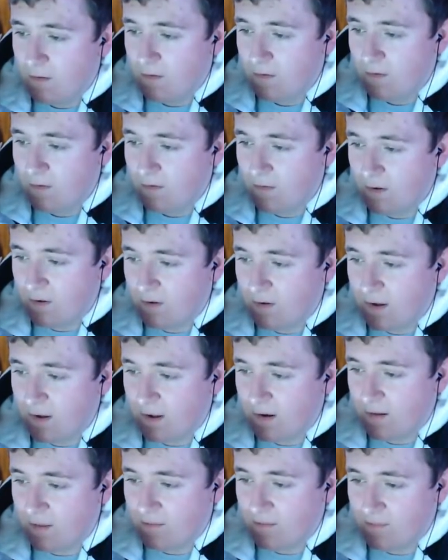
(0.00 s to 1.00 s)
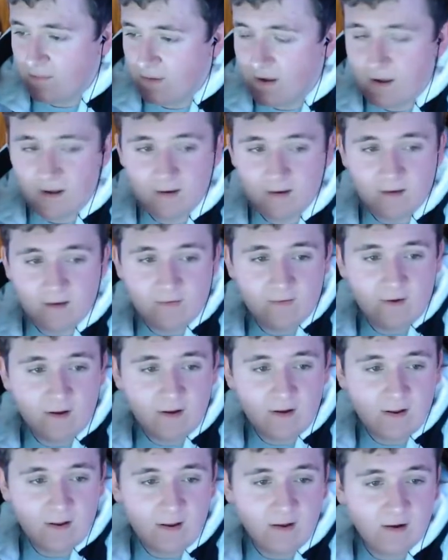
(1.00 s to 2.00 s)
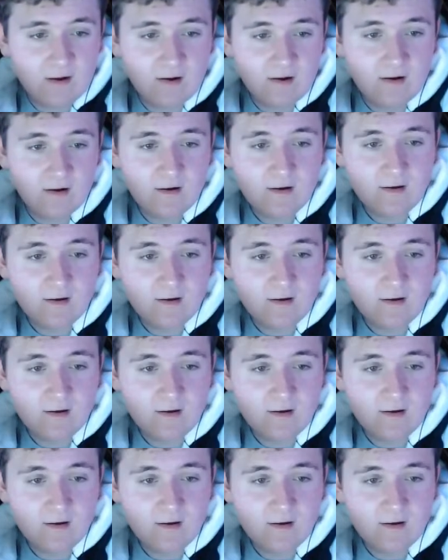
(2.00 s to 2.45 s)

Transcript: So we created the pocket right here.